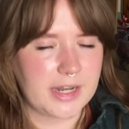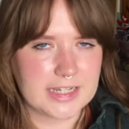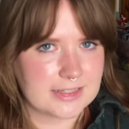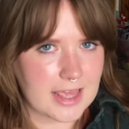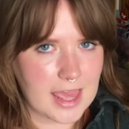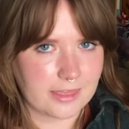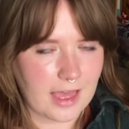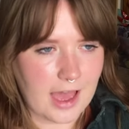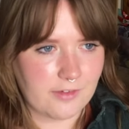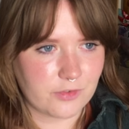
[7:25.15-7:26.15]
but it's saying
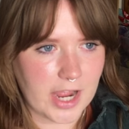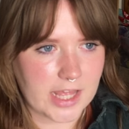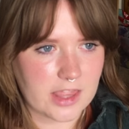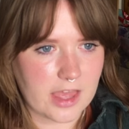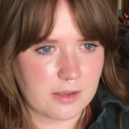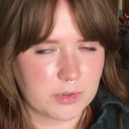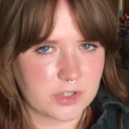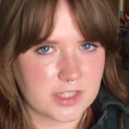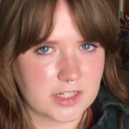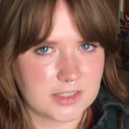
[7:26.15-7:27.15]
that I've read like
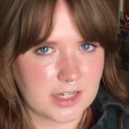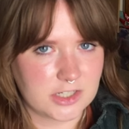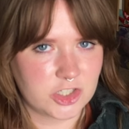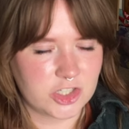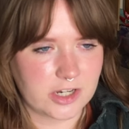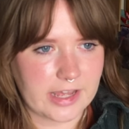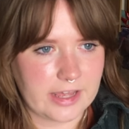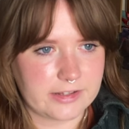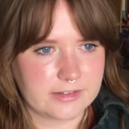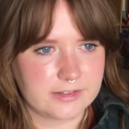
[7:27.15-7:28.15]
books in Dutch
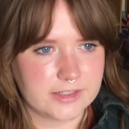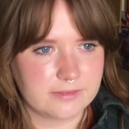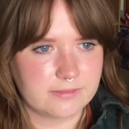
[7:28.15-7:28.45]
and